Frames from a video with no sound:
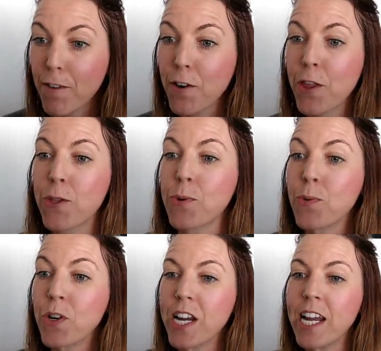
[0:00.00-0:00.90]
for
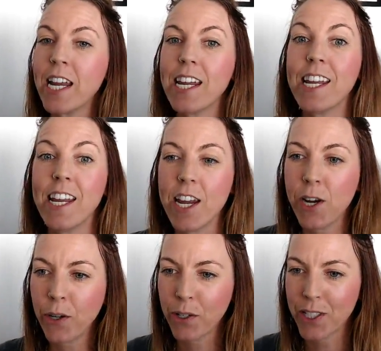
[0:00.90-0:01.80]
3
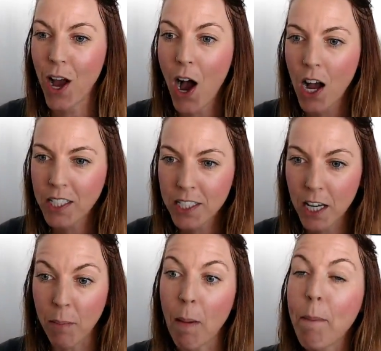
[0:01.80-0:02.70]
years.
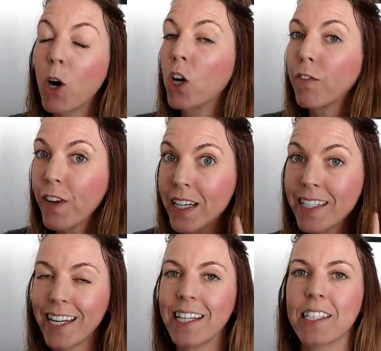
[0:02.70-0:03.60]
Awesome.
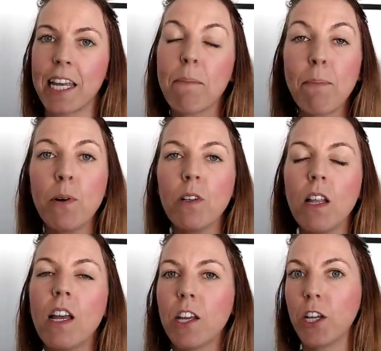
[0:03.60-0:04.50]
Perfect
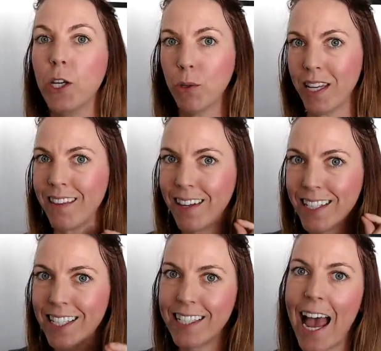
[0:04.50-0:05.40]
example using the
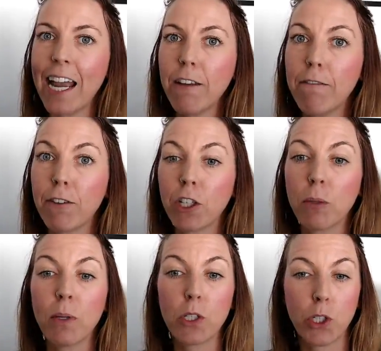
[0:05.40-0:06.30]
stative
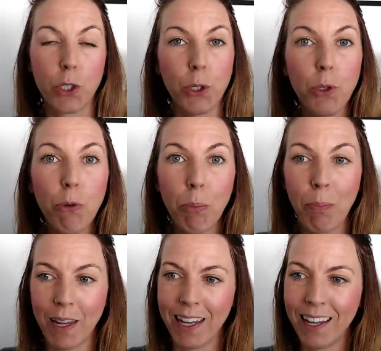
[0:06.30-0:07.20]
verb to
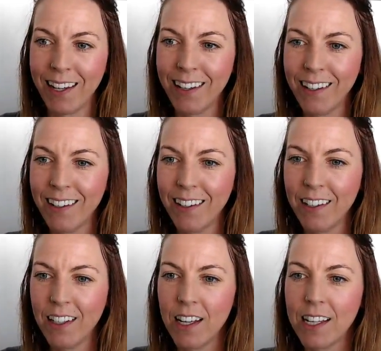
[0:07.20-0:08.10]
be,
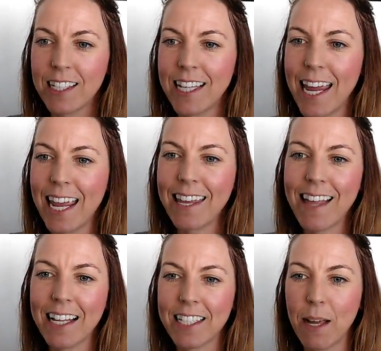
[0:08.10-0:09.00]
saying
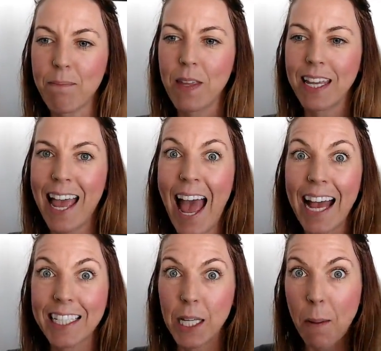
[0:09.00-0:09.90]
that something
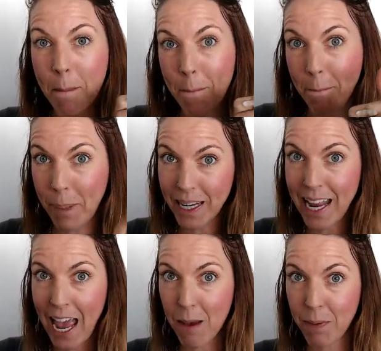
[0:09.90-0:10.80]
has been
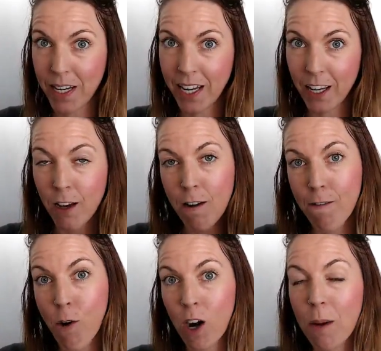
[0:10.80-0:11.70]
happening
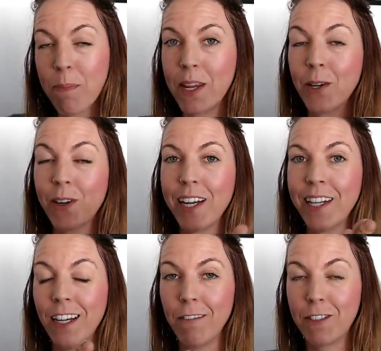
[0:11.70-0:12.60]
for a period
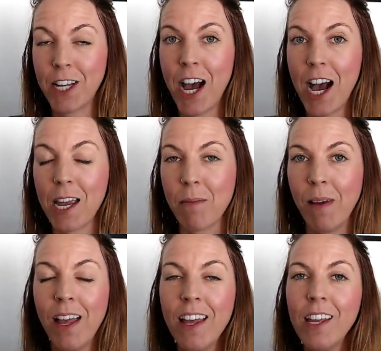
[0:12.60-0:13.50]
of time.
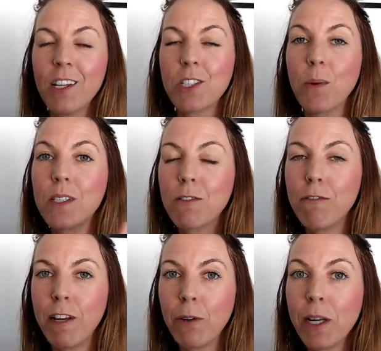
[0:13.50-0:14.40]
So it's
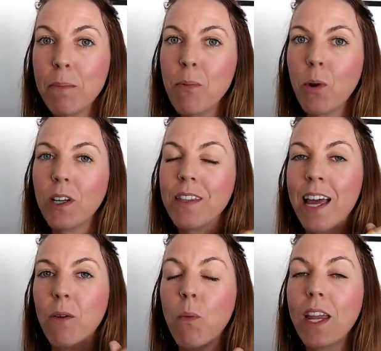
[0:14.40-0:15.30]
very important
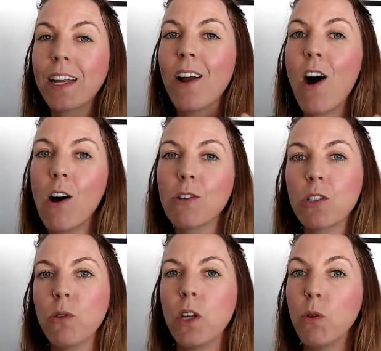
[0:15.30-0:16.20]
that we can
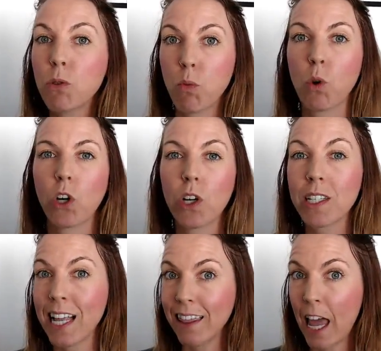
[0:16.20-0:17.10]
also use
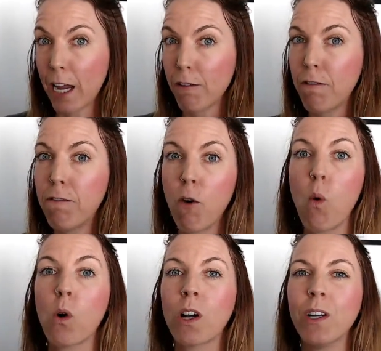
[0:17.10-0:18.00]
words like
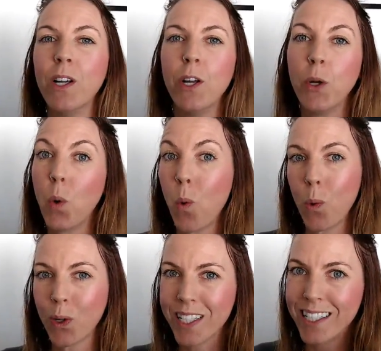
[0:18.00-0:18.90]
for
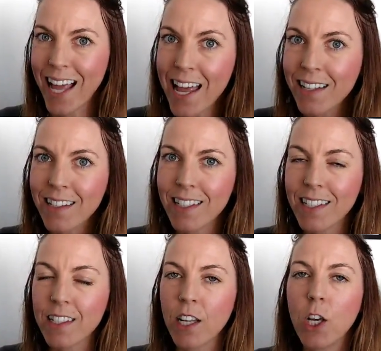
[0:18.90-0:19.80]
or
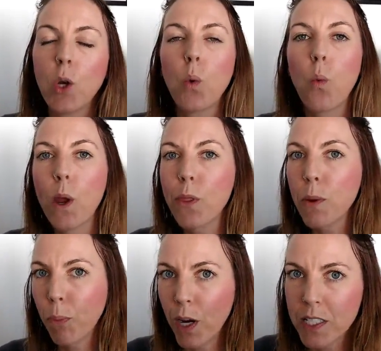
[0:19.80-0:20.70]
since with the
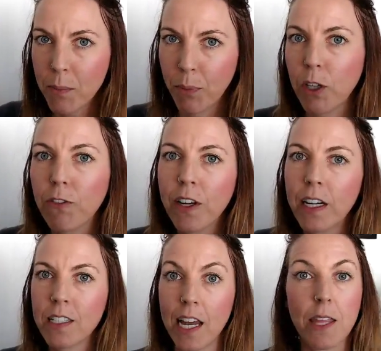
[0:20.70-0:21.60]
present
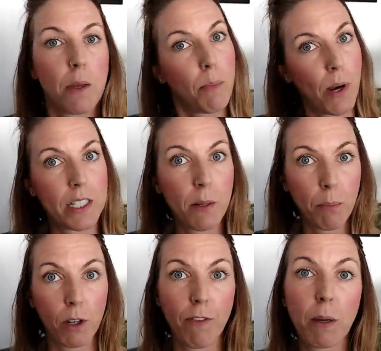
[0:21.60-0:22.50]
perfect and the present
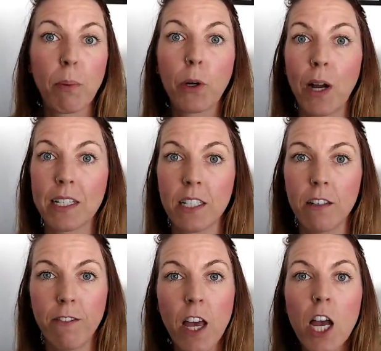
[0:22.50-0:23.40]
perfect
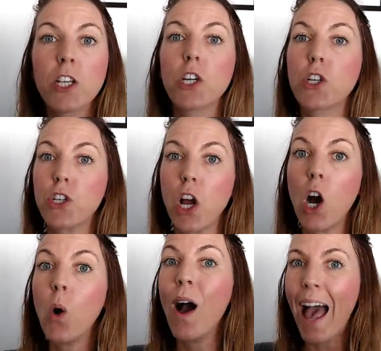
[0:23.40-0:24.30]
progressive to
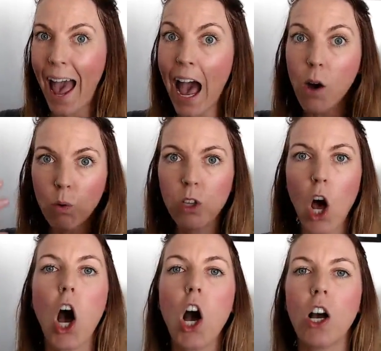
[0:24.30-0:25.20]
show how
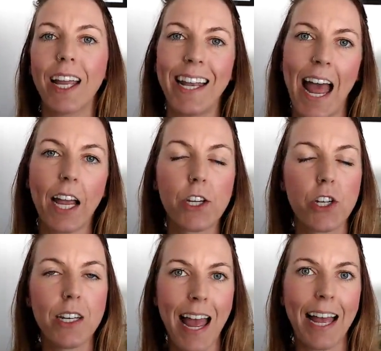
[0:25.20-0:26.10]
long an
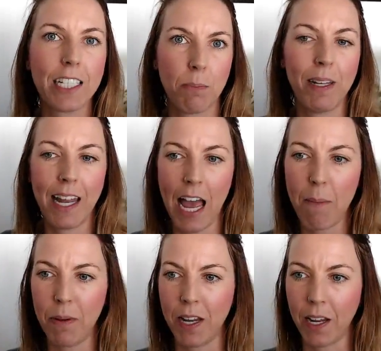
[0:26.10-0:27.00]
action has been
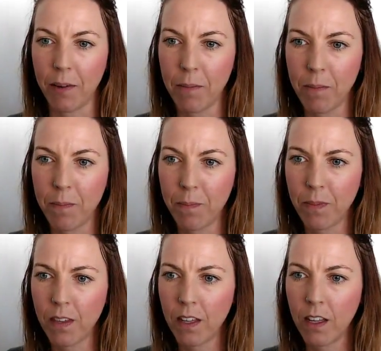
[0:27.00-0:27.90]
happening.
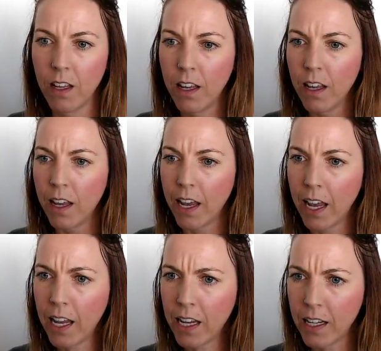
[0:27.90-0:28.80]

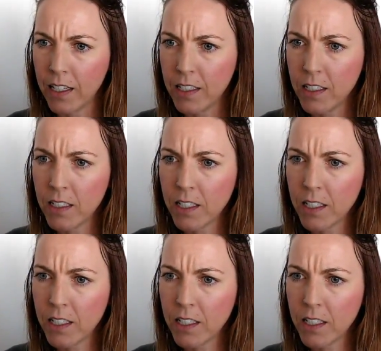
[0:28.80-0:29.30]
And